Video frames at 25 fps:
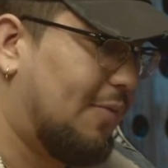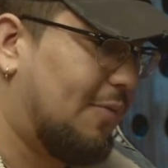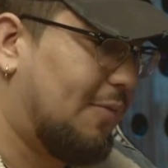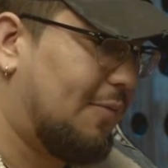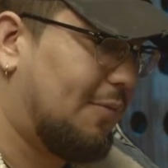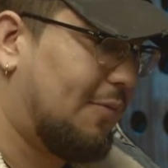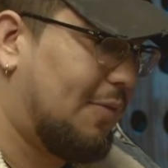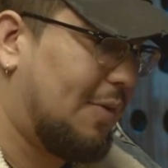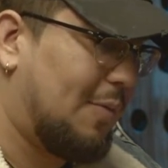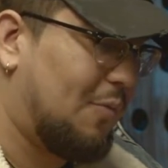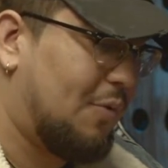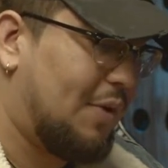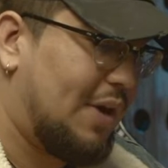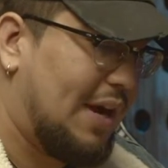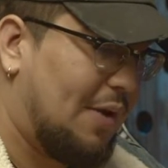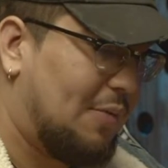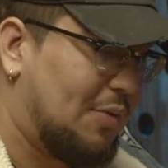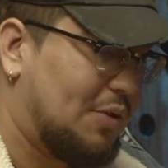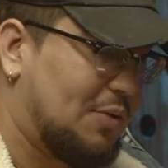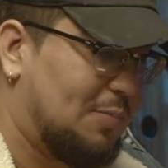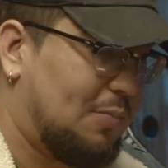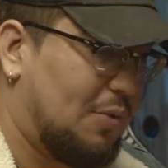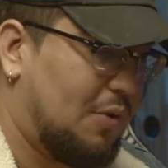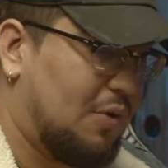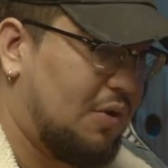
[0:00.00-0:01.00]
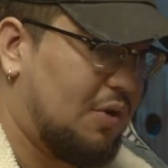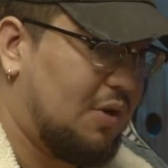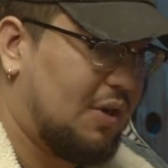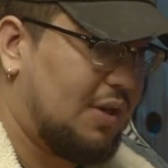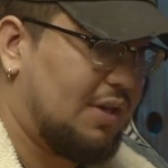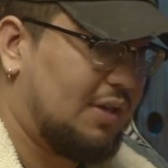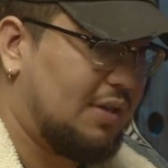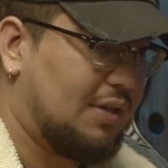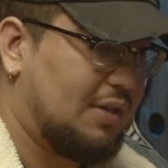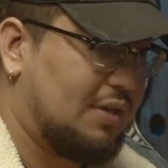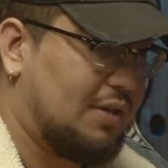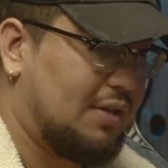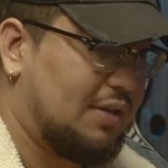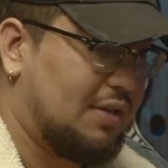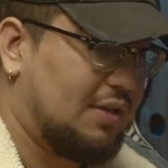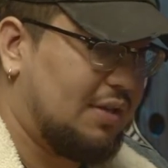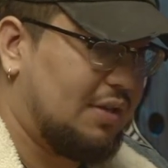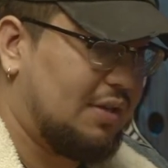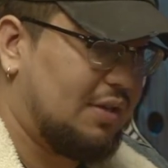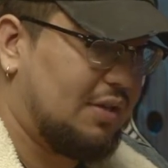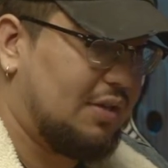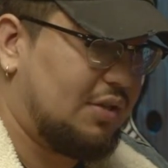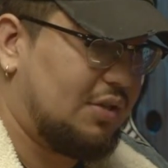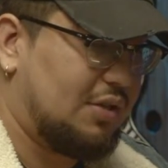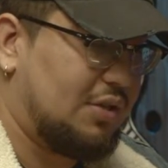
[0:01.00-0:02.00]
from when I was born
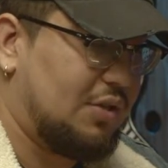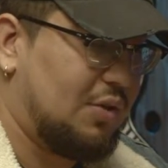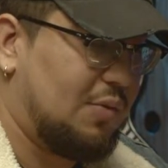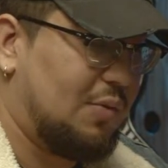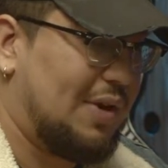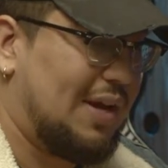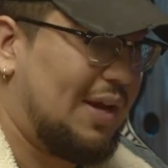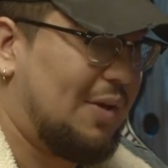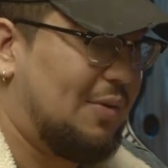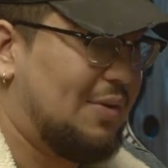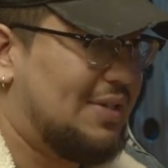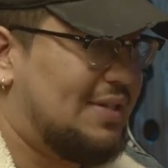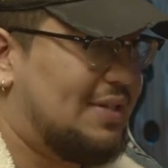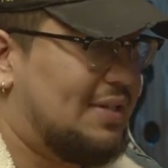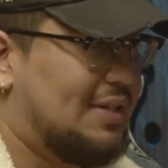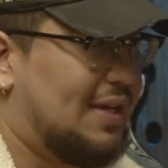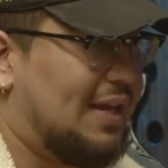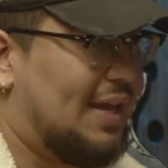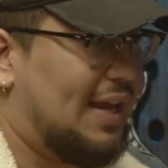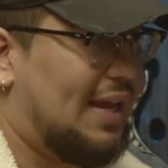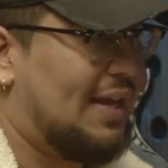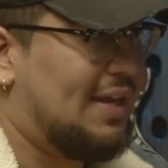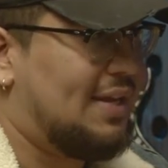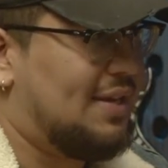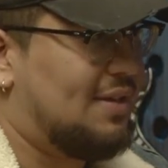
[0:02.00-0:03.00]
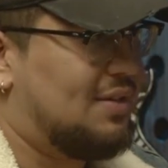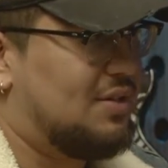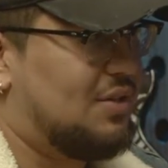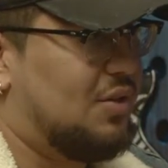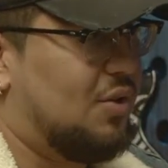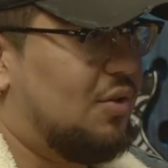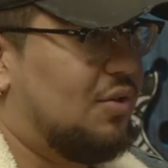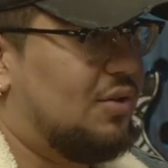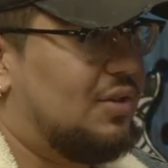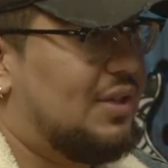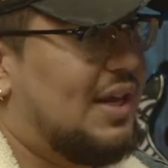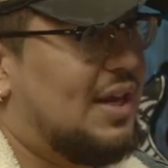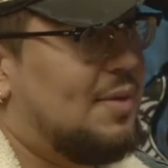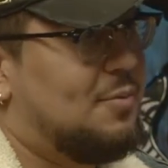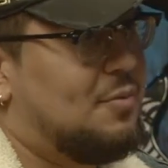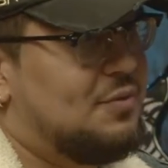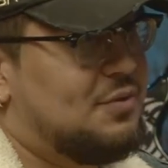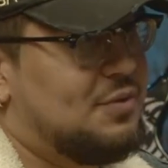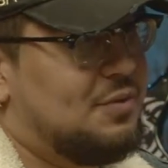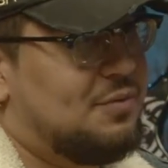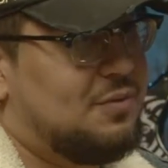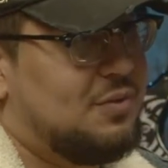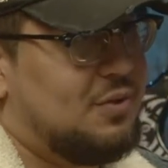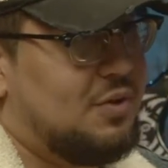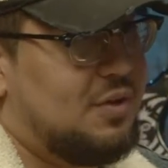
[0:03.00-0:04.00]
to when I was 8 years old. Then I moved
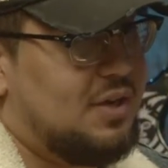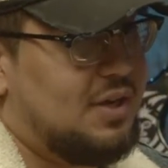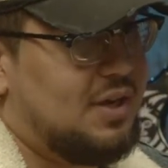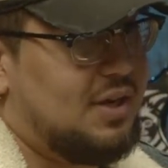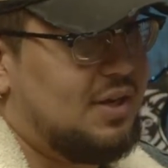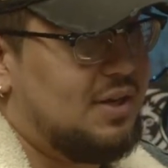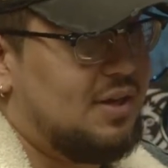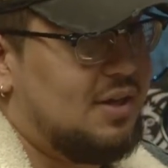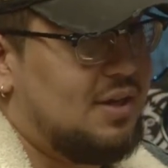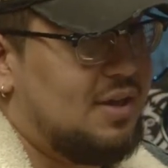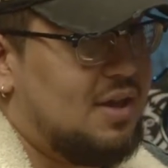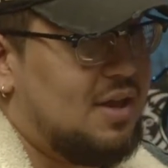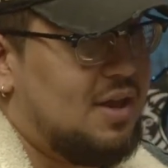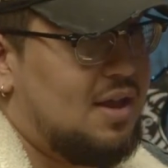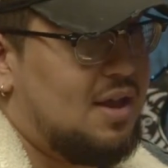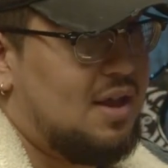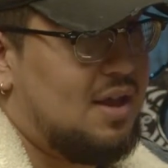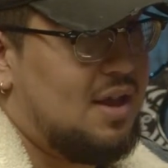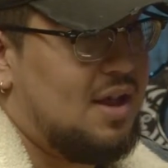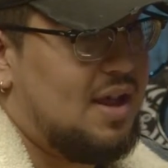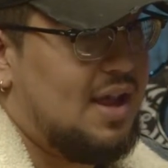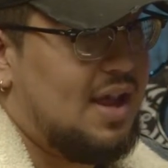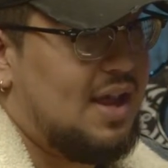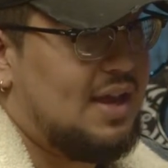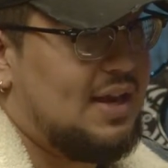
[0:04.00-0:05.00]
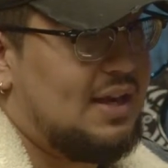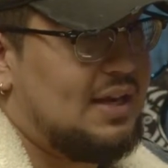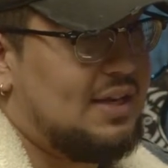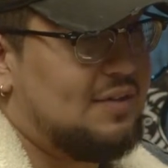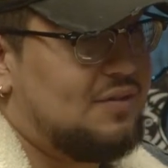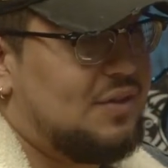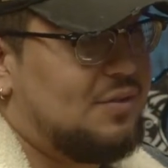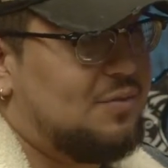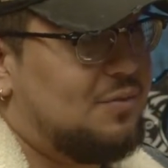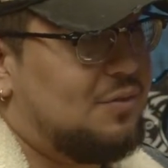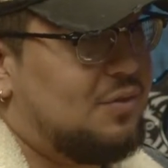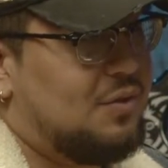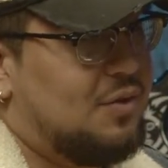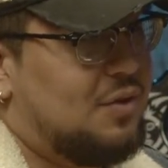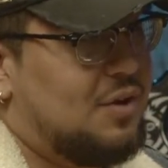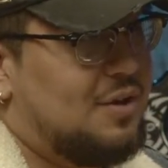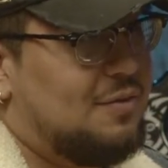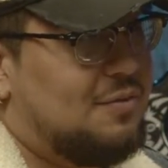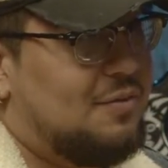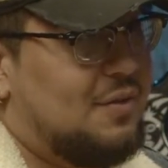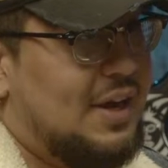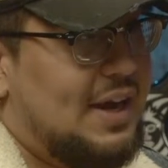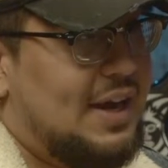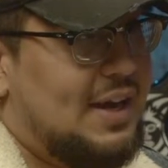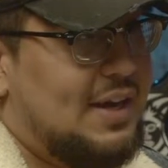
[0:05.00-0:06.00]
to Florida, and I lived in Florida
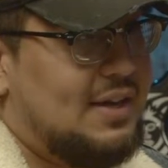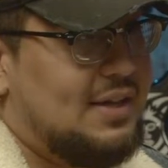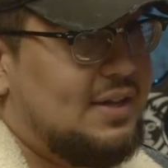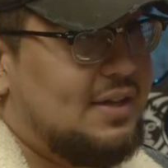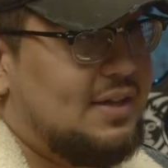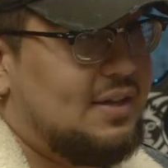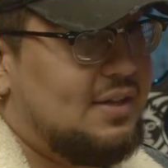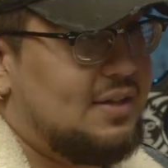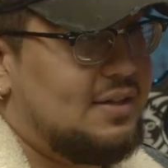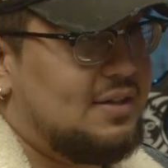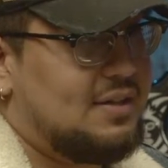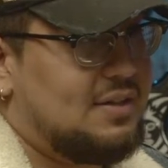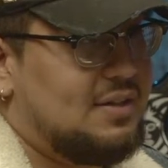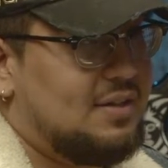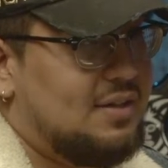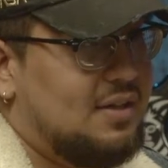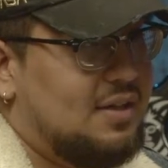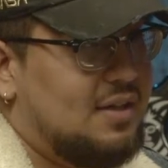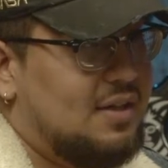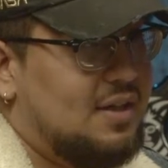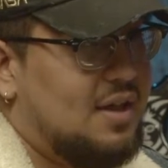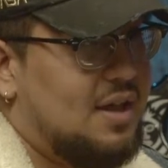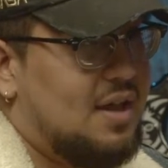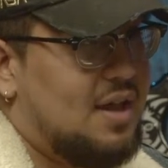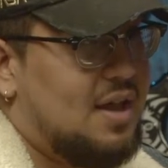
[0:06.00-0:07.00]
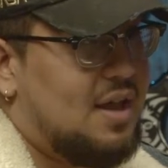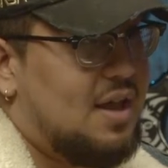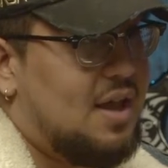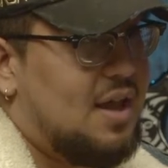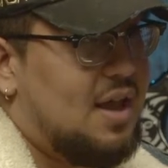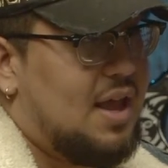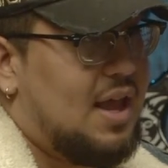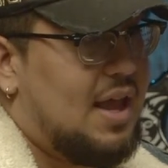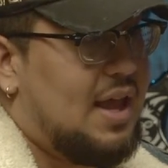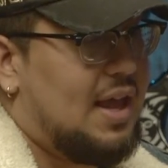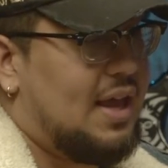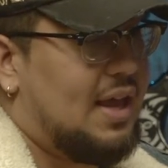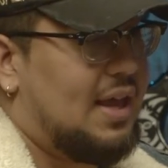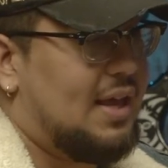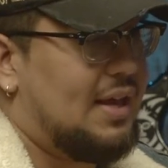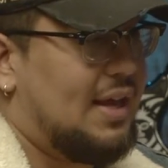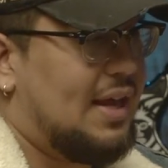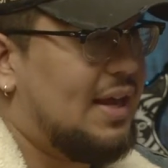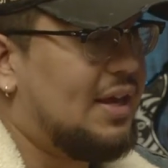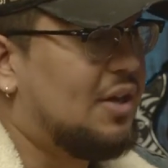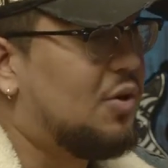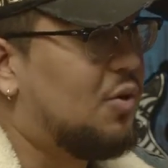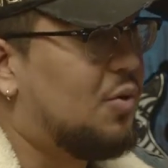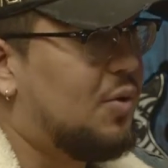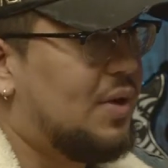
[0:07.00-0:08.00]
for 8 years. And
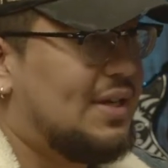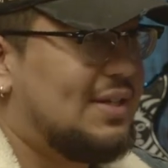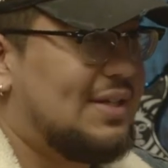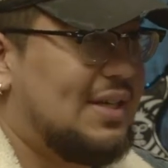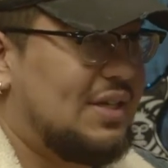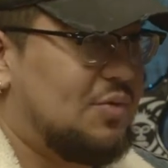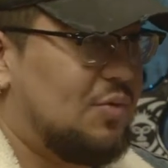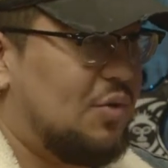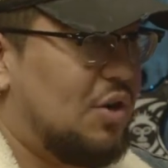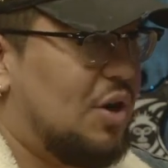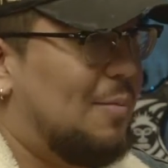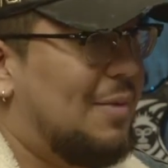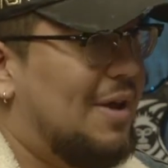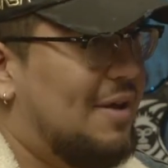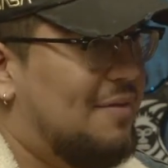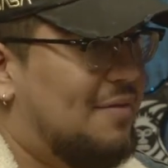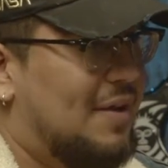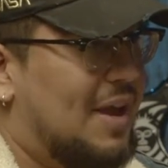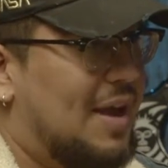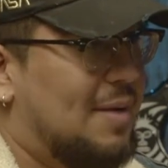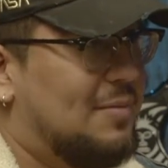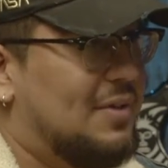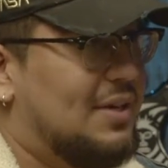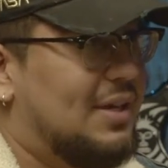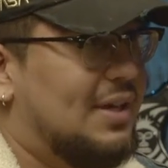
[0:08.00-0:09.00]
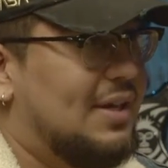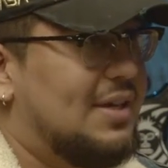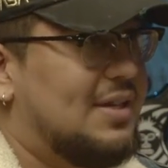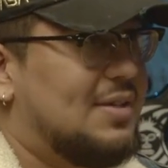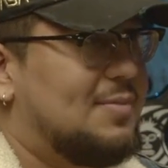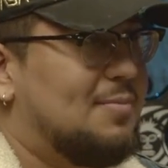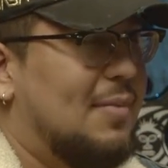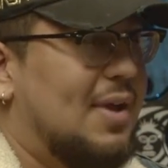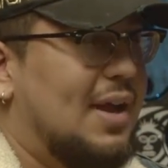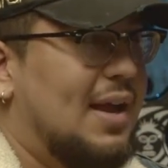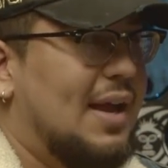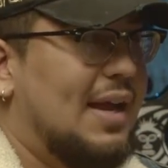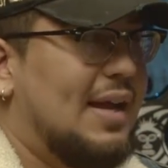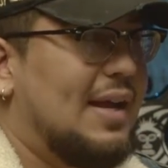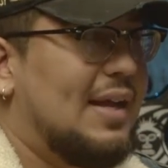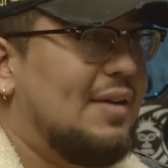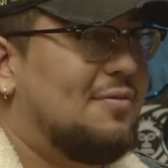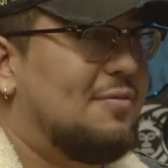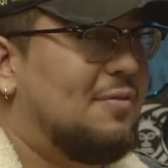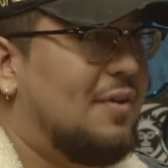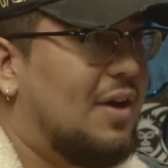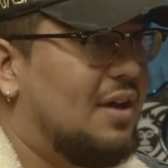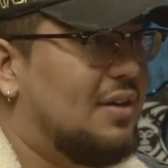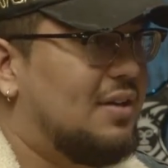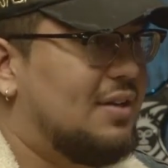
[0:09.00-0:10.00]
in Queens, that's where all my family is, my
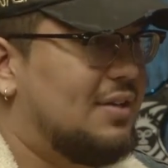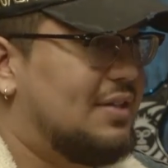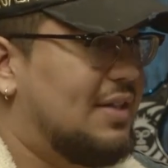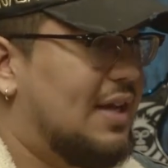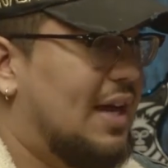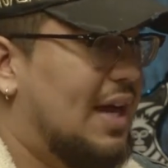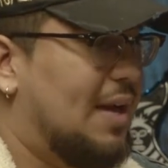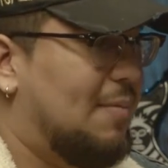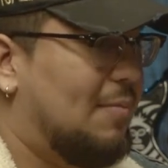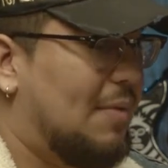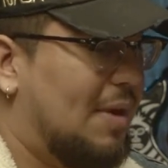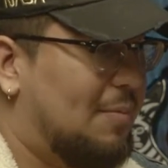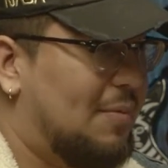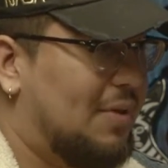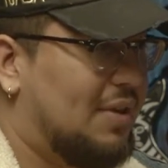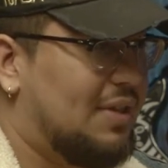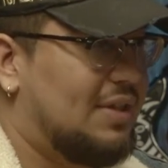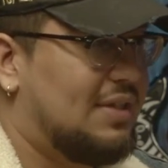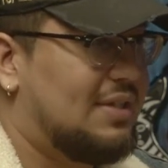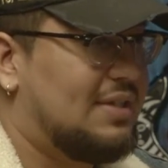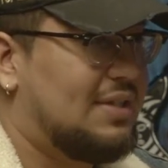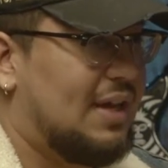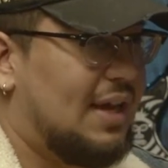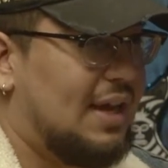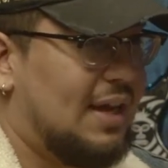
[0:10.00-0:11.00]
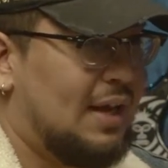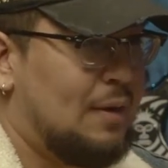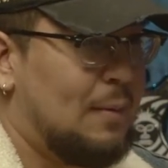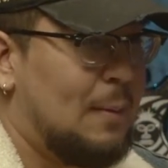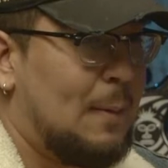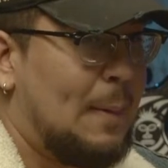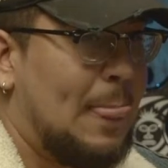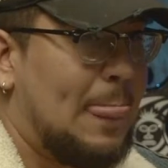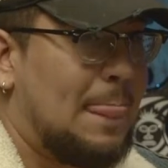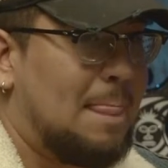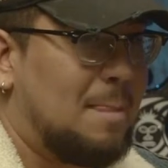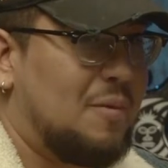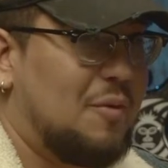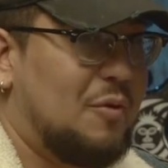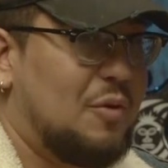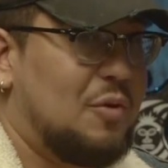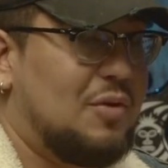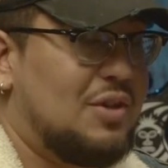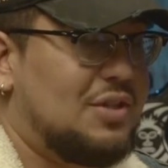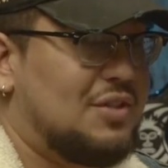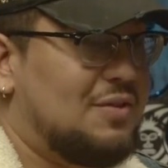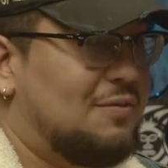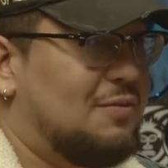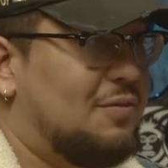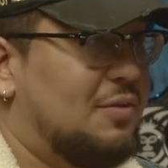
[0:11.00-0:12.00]
father's side, my mother's side. But we
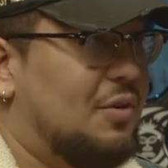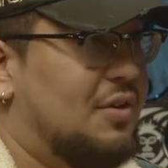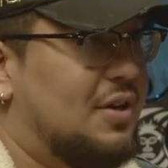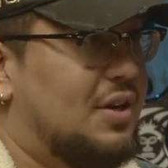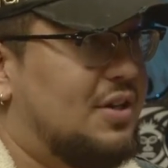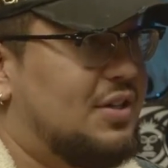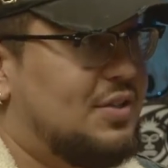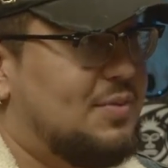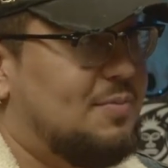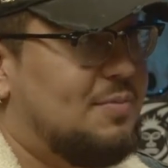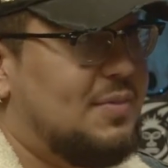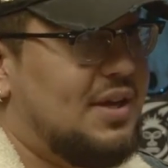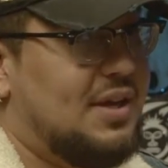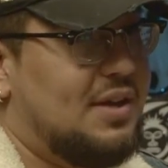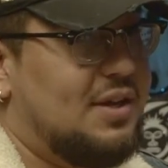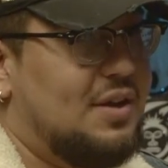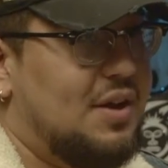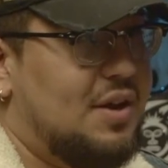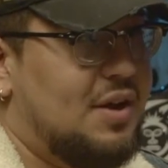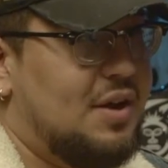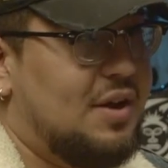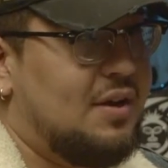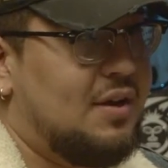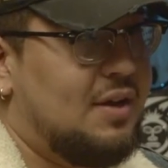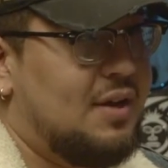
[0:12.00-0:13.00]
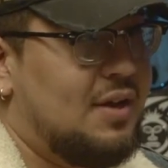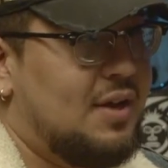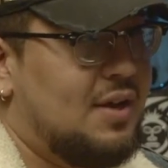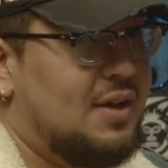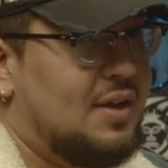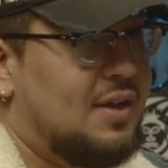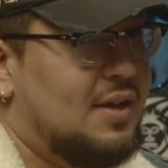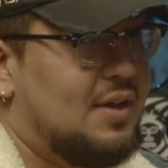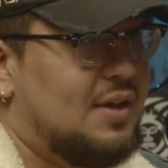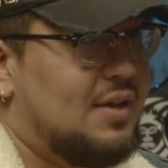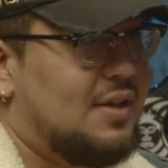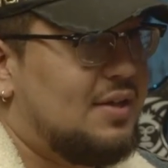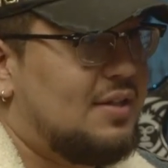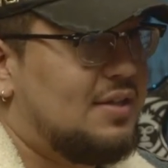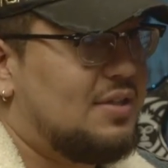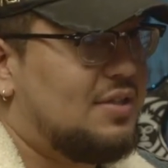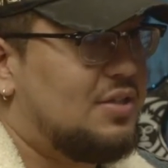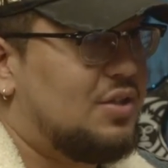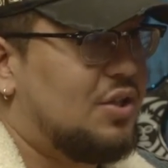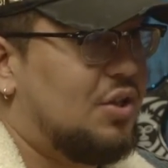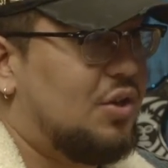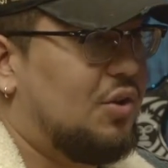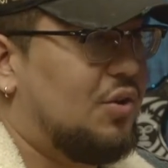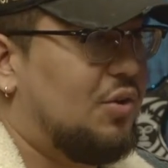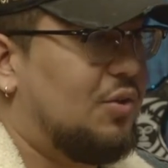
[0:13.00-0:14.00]
went to Florida, just me and her.
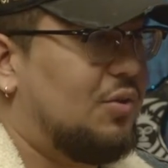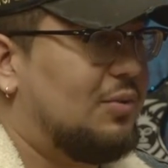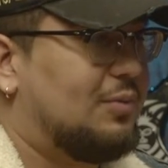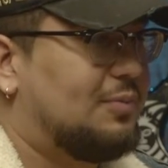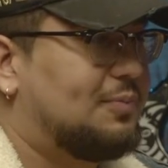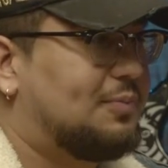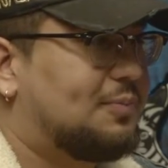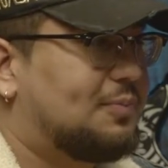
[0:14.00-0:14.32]
So